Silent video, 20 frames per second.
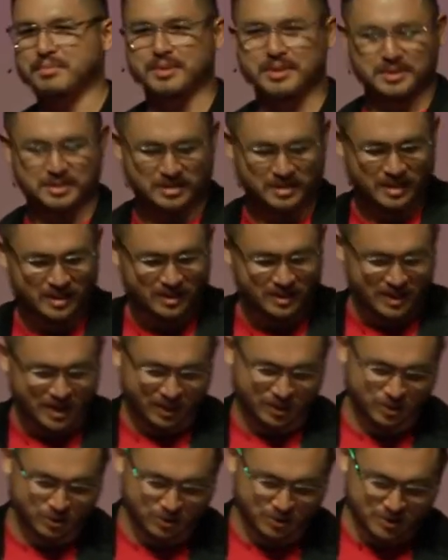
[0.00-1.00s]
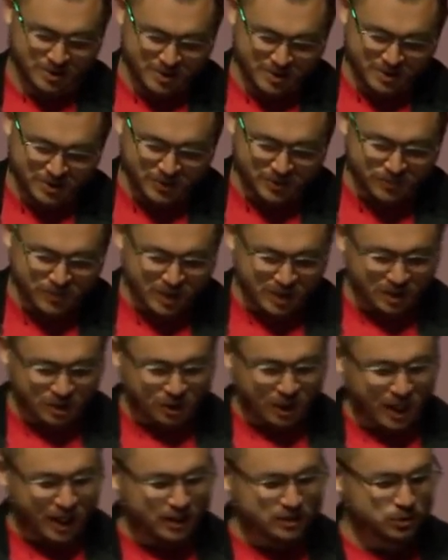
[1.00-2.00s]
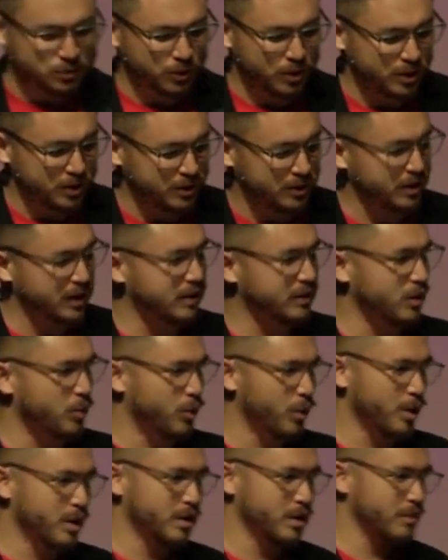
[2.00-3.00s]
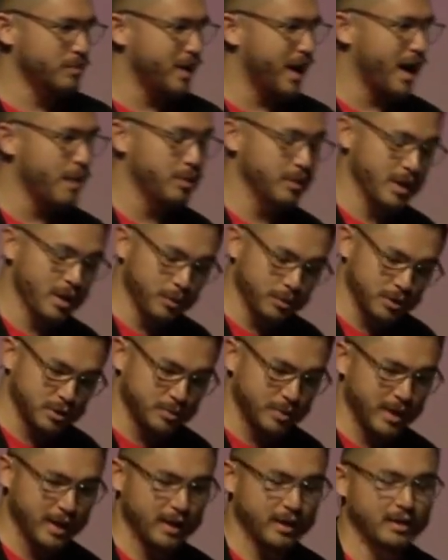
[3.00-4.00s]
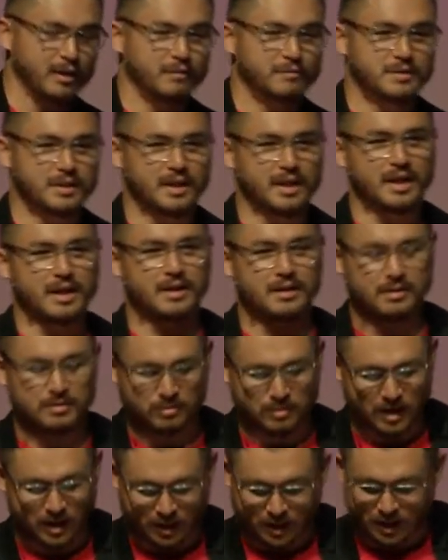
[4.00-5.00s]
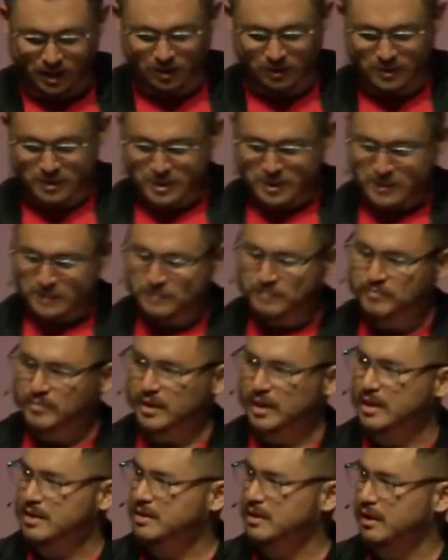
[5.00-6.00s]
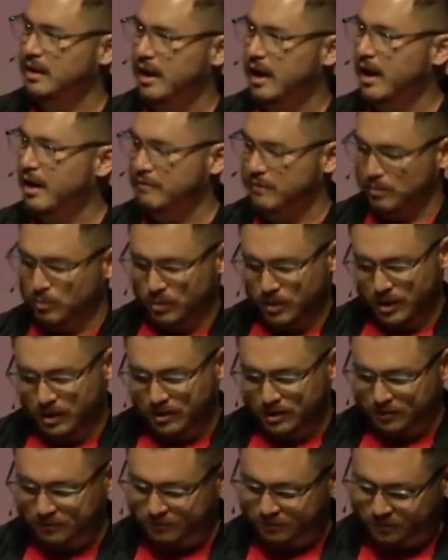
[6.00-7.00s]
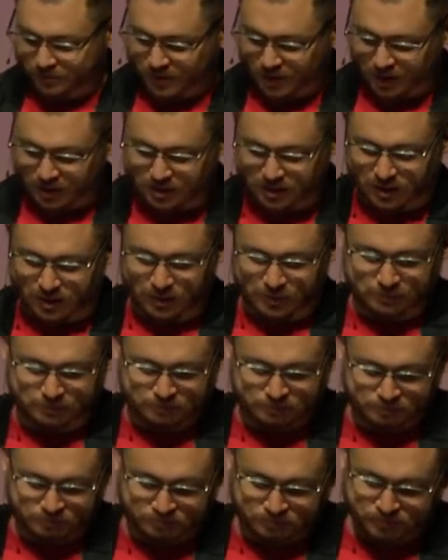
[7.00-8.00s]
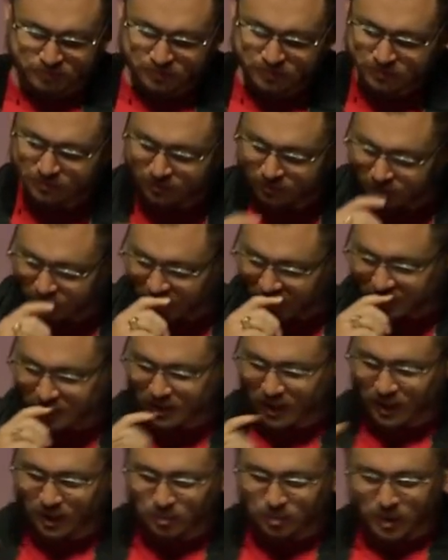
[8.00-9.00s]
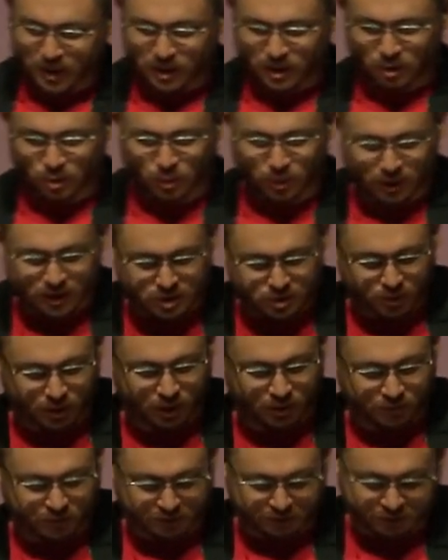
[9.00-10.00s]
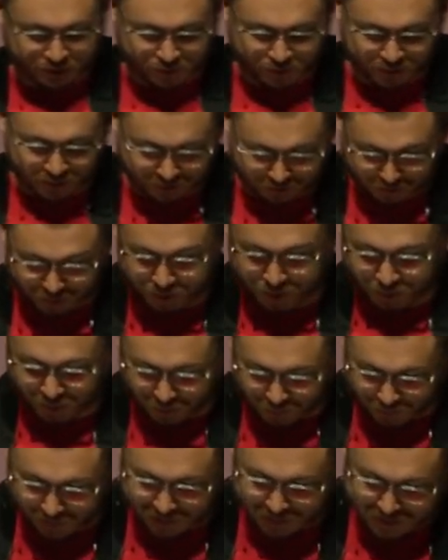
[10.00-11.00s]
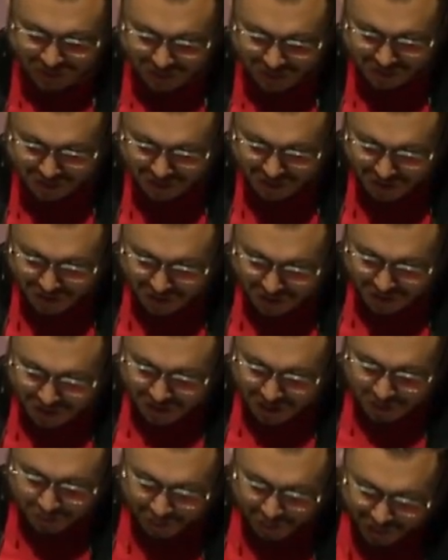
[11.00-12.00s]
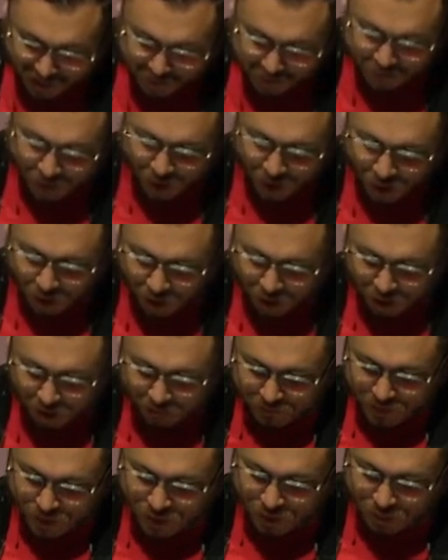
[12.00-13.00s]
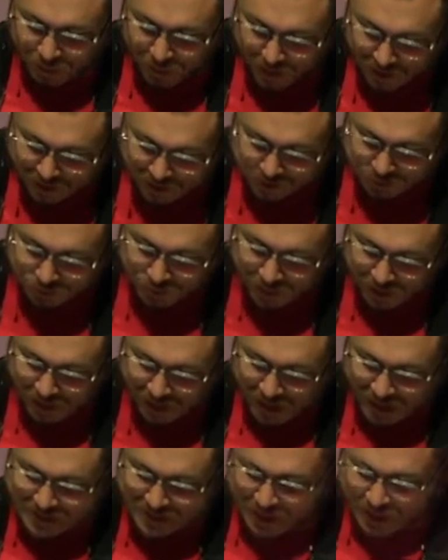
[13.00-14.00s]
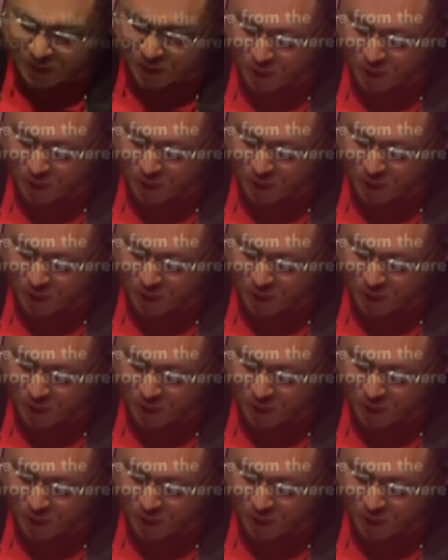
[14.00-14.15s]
person. Isn't that cool? You know, God's word, the word, the Bible that we're speaking of today, right now, it's alive and breathing, I tell you. 2 Peter 1:20, verses through 21, it says, above all, you must realize that